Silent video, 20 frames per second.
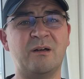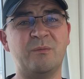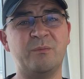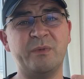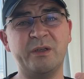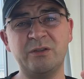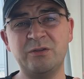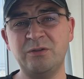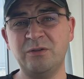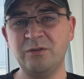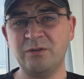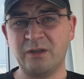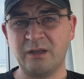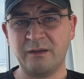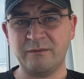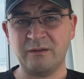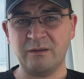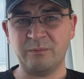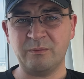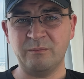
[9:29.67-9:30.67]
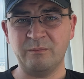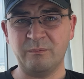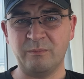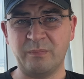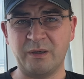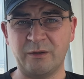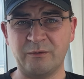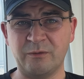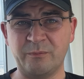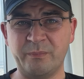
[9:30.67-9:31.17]
Make sure you have a
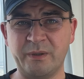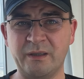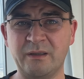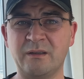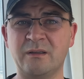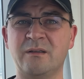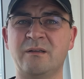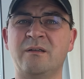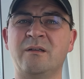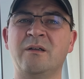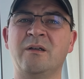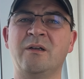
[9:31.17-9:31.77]
power bank,